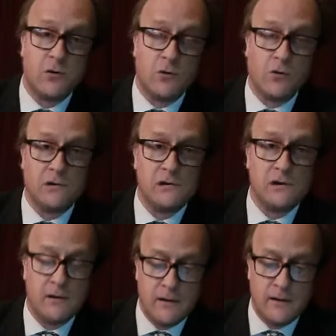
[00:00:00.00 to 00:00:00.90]

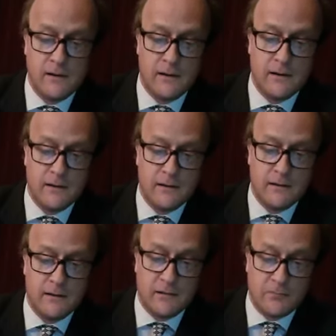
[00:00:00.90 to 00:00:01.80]
George
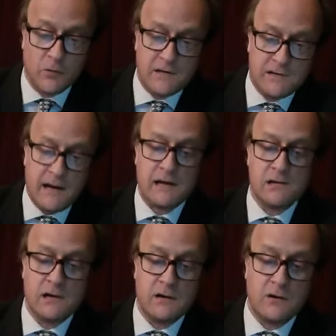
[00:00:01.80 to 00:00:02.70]
had brought his
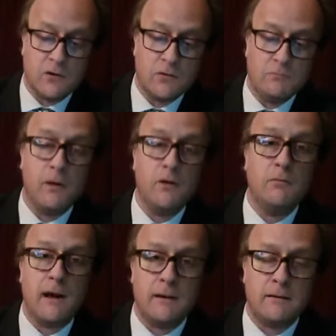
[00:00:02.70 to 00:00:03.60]
Agincourt
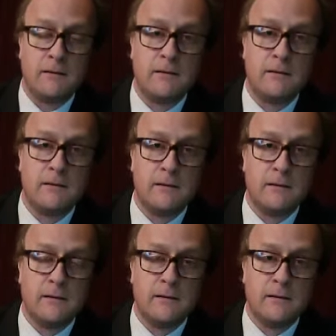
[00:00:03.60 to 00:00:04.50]
bowmen
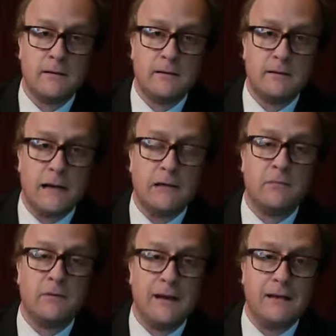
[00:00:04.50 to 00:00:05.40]
to
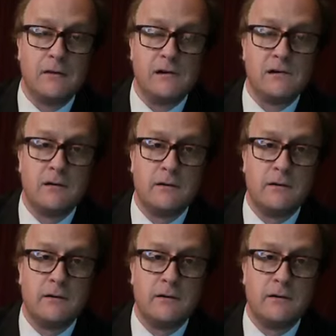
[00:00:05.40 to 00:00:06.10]
help the English.